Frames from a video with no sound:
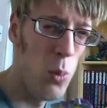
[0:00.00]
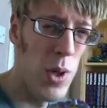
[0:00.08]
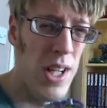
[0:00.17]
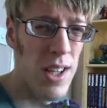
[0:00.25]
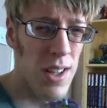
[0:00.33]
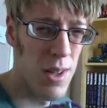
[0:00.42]

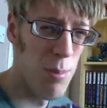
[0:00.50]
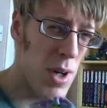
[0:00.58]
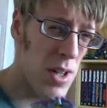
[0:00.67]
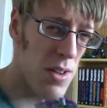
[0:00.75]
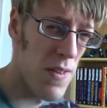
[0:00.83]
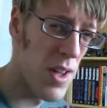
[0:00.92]
weak
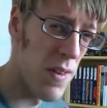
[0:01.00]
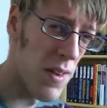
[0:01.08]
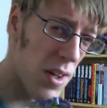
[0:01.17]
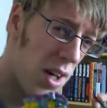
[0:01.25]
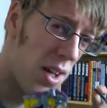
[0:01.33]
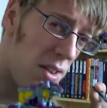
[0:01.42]
compared to the
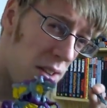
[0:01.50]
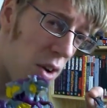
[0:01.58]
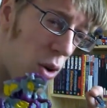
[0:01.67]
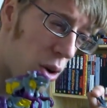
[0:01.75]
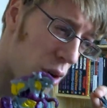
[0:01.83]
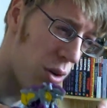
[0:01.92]
other
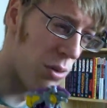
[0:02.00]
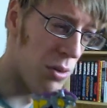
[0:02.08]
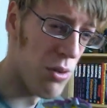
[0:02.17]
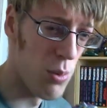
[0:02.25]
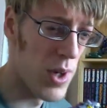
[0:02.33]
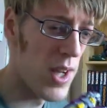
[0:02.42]

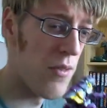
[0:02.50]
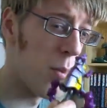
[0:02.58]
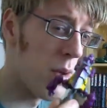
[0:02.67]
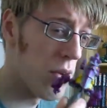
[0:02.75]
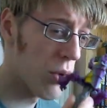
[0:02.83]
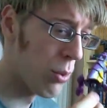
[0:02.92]
Terracons or whatever you
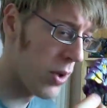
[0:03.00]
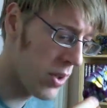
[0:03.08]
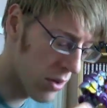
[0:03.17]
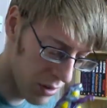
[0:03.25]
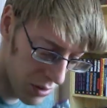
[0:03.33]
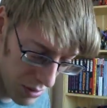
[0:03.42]
meant to call
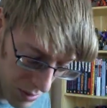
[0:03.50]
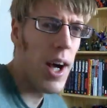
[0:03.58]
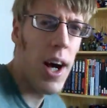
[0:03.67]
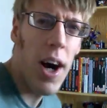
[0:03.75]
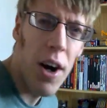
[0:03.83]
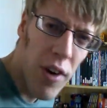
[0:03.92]
these guys.
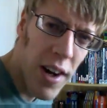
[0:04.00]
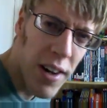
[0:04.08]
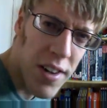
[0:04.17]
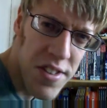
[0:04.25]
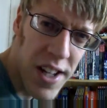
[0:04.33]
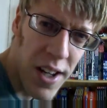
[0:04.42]
I
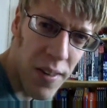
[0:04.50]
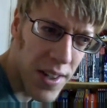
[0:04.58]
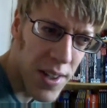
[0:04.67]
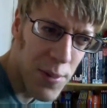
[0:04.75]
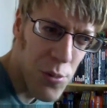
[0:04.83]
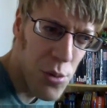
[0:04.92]
realise now
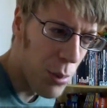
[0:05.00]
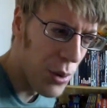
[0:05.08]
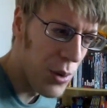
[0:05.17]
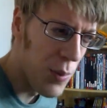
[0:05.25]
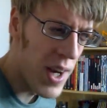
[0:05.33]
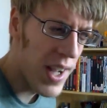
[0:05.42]
I come to a
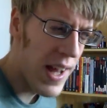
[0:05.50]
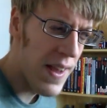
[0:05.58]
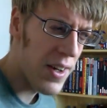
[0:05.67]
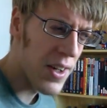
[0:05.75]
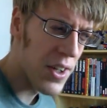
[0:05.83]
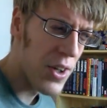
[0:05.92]
point where
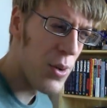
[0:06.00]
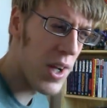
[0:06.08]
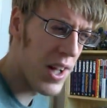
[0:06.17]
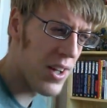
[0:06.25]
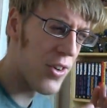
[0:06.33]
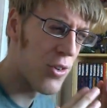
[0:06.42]
either I go
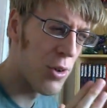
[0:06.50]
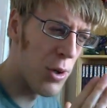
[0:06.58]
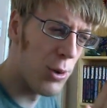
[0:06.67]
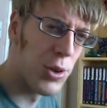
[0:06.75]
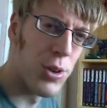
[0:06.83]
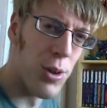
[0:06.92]
in
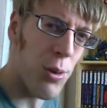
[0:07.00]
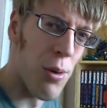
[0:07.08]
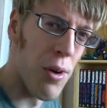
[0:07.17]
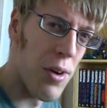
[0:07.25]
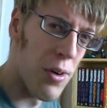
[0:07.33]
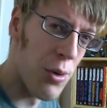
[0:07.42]
chronological
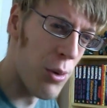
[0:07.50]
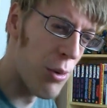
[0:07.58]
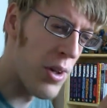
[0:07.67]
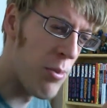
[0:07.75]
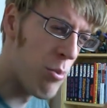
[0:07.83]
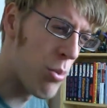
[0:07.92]
order or
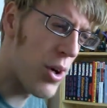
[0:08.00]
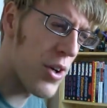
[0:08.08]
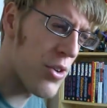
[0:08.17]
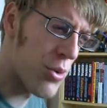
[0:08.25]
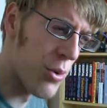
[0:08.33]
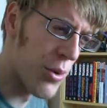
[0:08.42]
in
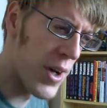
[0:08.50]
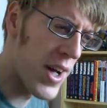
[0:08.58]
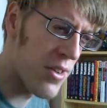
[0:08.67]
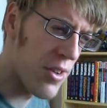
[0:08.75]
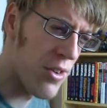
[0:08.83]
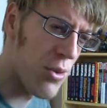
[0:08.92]
price order
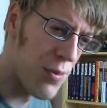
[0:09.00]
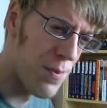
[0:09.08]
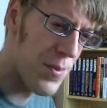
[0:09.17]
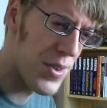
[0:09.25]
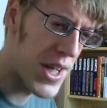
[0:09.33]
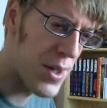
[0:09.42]
as I sort of
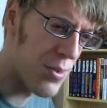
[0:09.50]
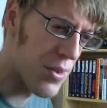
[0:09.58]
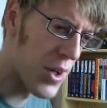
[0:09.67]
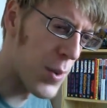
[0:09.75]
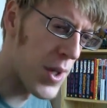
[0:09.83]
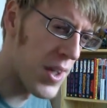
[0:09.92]
set out to
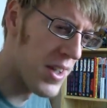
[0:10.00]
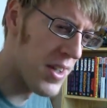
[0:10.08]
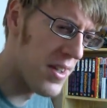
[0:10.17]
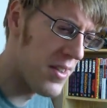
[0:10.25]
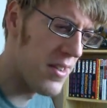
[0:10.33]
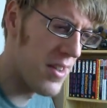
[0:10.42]
go in,
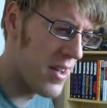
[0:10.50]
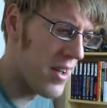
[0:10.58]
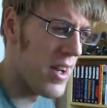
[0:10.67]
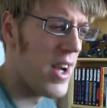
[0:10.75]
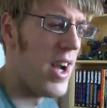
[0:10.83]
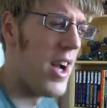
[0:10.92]
and
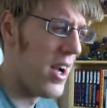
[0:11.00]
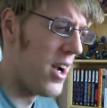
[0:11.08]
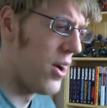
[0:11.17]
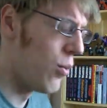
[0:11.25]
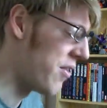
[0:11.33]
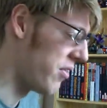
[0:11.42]

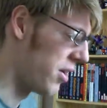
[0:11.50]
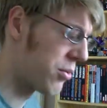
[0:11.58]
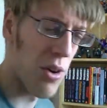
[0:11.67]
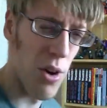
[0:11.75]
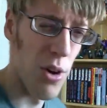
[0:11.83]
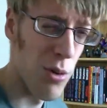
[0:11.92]
whatever, I'm
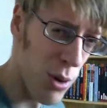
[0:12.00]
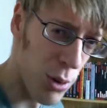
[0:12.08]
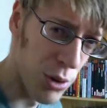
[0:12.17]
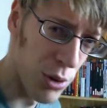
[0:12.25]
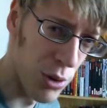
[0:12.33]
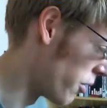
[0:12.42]
going to go
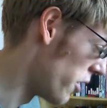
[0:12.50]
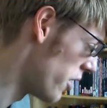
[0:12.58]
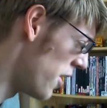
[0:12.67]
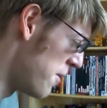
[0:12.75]
chronological order.